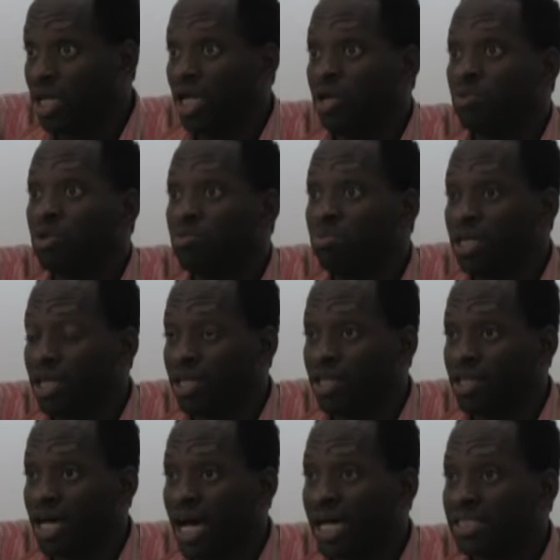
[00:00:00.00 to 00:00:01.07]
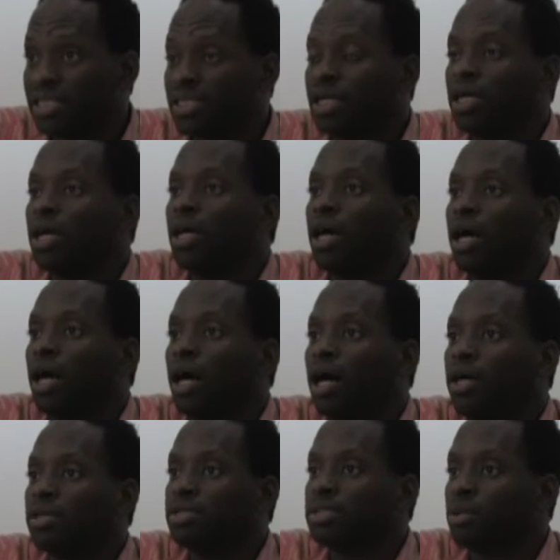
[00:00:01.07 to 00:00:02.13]
It would mean that
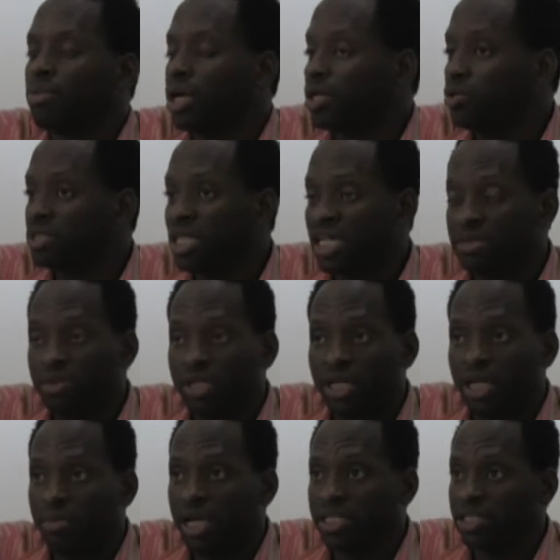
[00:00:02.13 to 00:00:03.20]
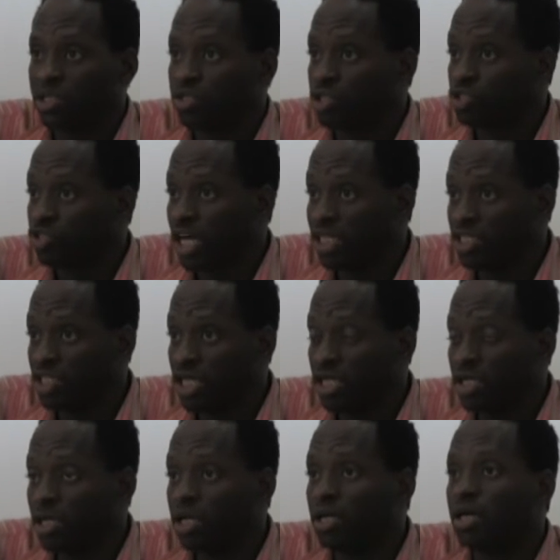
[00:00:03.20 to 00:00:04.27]
somebody who's lesbian, gay, bisexual,
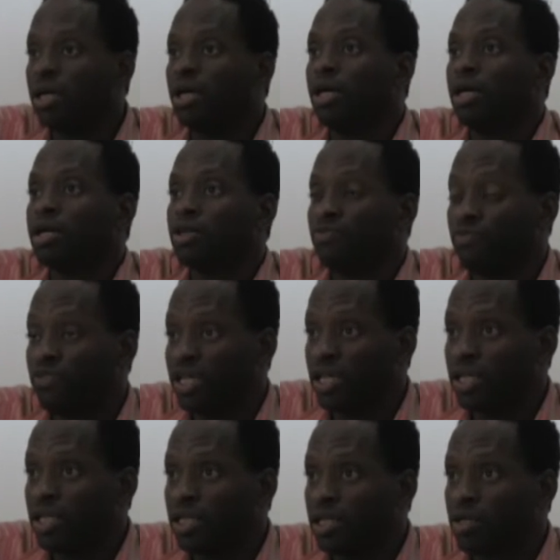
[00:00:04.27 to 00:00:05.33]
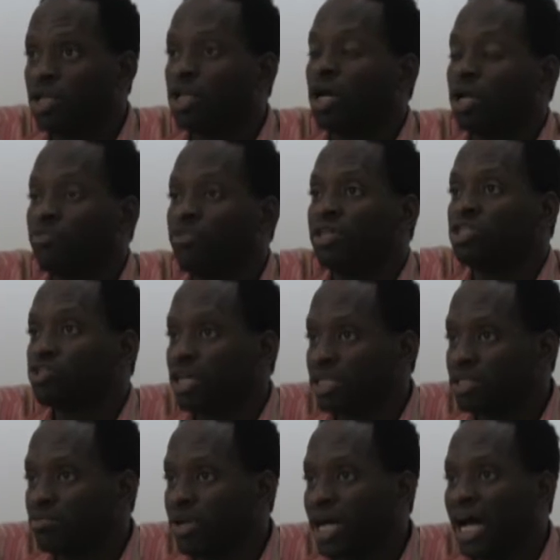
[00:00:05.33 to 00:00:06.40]
transgender could not feel
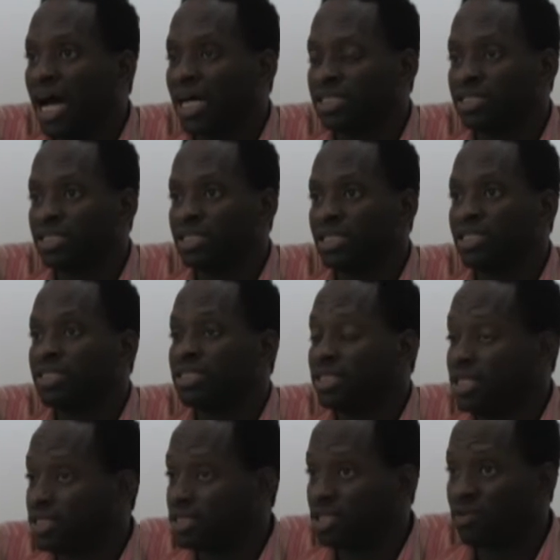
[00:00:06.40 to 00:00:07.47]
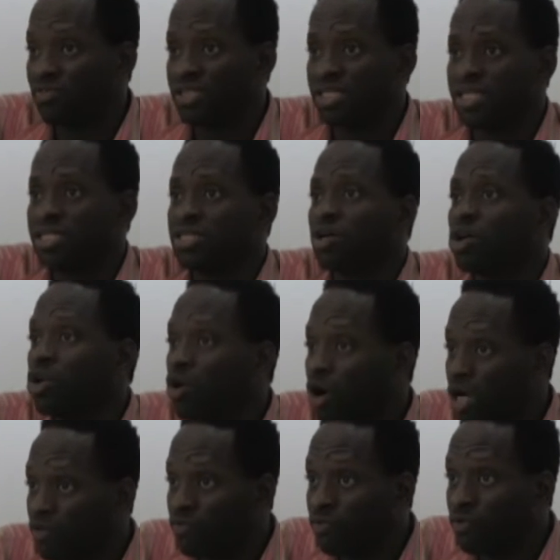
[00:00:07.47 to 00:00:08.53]
threatened by accessing state services or law
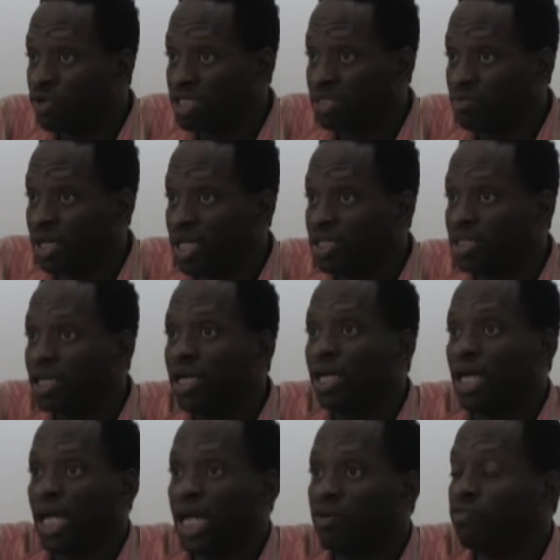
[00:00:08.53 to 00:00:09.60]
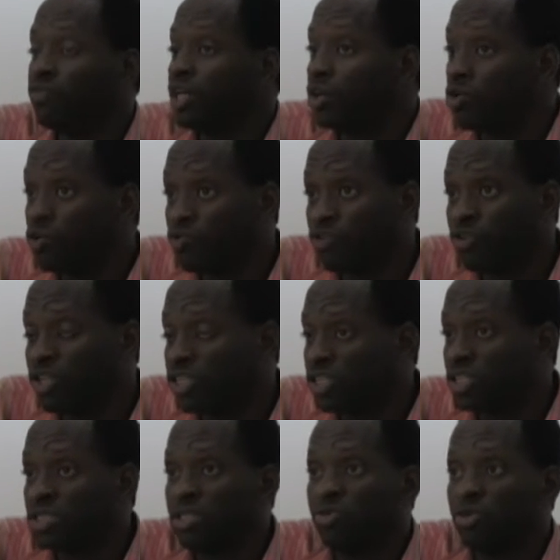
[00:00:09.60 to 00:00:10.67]
enforcement if they go, for instance, to